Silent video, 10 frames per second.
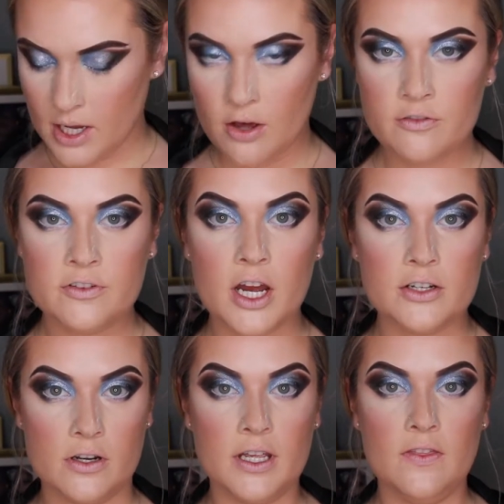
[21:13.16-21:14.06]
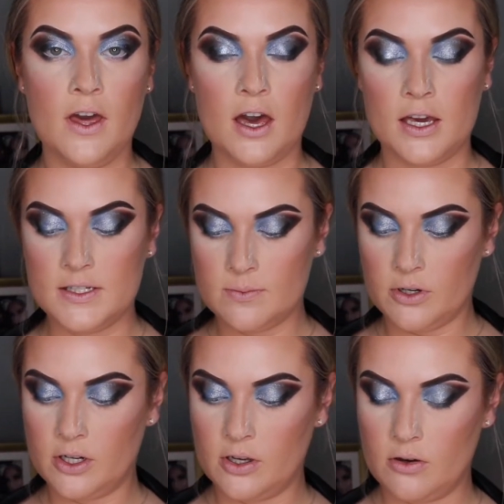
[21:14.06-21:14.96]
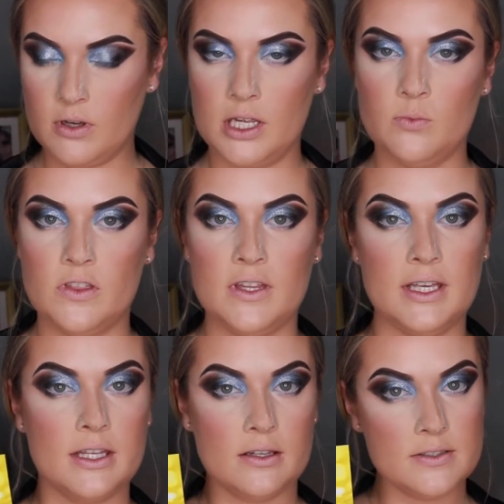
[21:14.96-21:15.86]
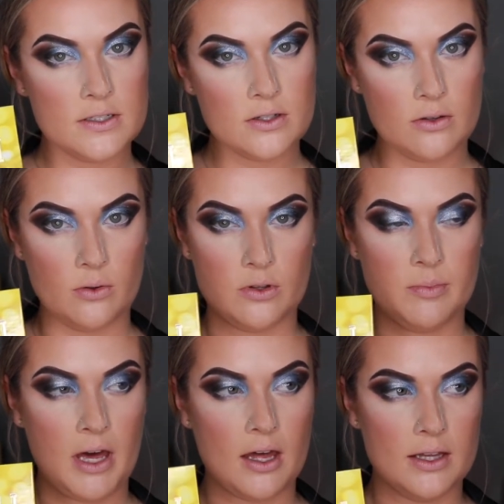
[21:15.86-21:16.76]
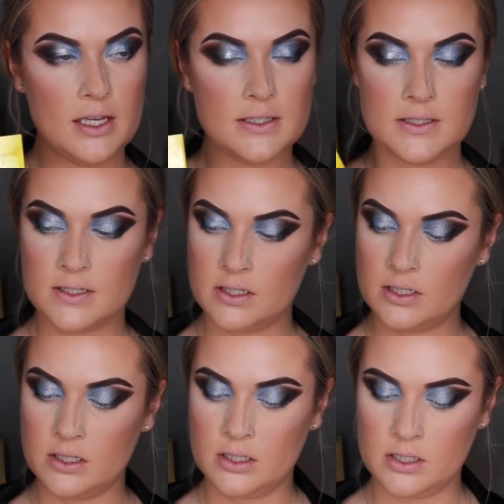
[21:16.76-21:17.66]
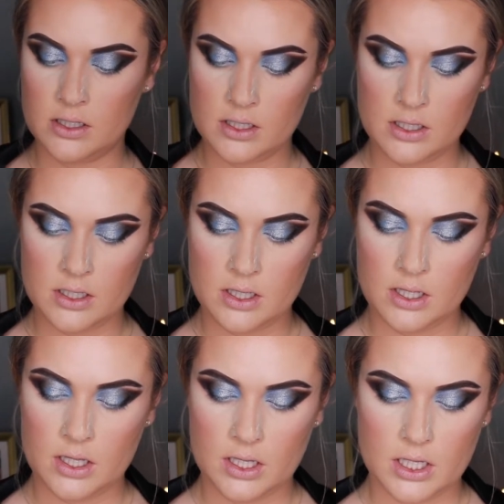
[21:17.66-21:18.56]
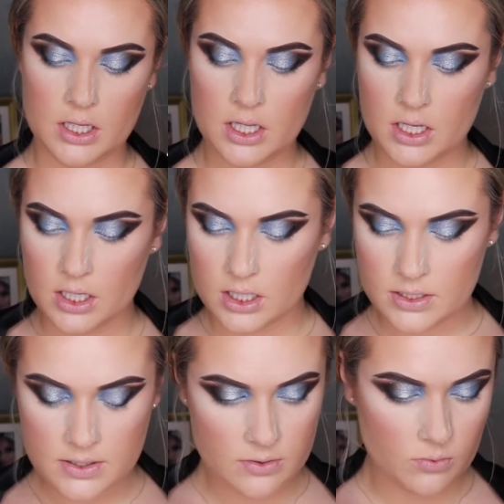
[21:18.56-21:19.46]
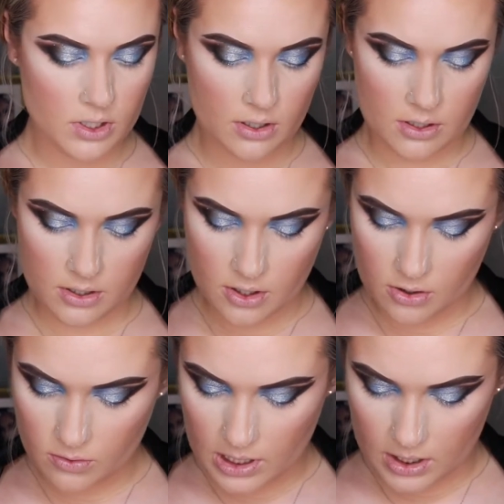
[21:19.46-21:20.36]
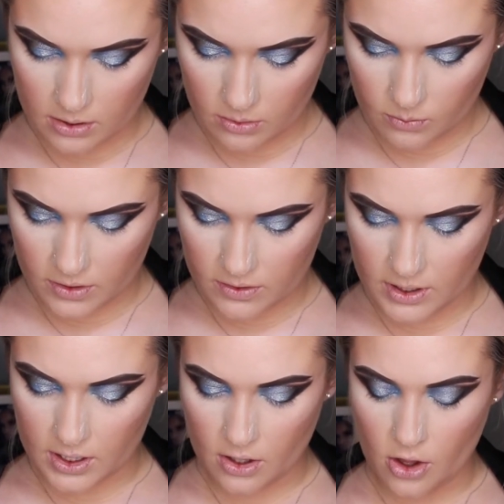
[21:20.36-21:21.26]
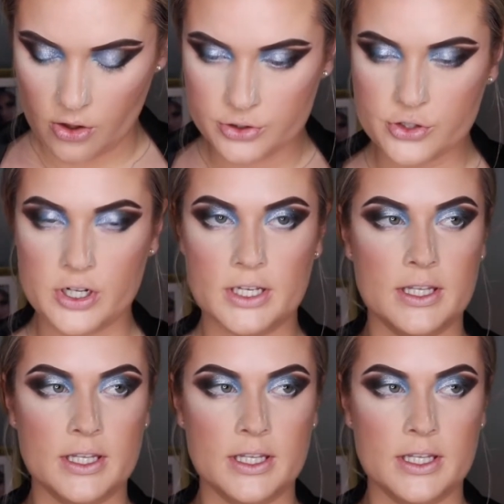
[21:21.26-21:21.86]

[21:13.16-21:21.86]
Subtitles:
Now for underneath the eyes, we're going to go in with the Gilded Gold palette. And we are going to go in with the Ultra